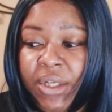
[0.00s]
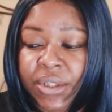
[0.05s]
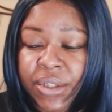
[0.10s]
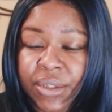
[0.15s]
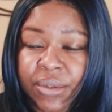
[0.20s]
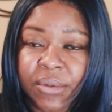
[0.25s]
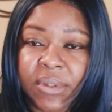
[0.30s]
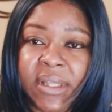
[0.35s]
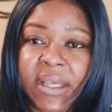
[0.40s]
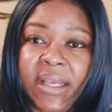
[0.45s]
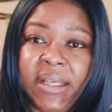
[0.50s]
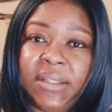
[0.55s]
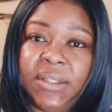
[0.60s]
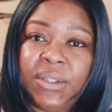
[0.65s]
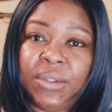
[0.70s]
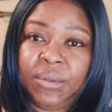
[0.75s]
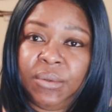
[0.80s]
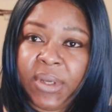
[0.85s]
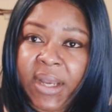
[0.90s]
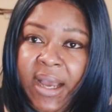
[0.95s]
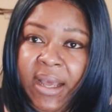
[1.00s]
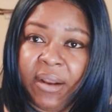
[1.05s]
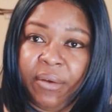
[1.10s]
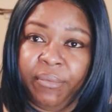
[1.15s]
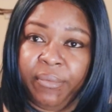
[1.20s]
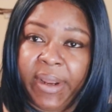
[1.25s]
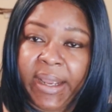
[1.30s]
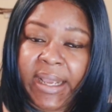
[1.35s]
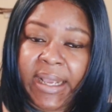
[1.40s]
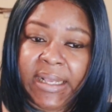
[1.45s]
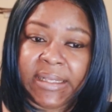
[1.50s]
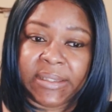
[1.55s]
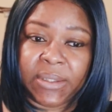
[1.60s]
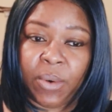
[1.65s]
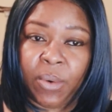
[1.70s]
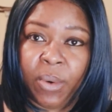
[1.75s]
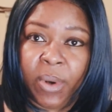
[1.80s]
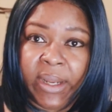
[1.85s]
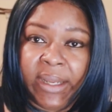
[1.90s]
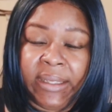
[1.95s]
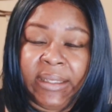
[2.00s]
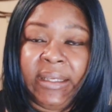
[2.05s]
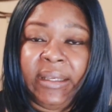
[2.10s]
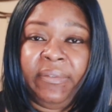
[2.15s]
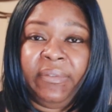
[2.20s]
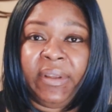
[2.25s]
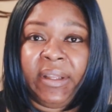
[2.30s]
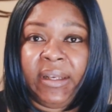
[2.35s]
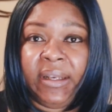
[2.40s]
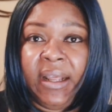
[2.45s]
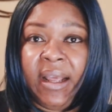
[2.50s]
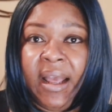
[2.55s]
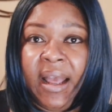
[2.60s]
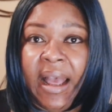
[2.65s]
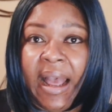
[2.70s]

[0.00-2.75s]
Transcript: do things to kind of raise or even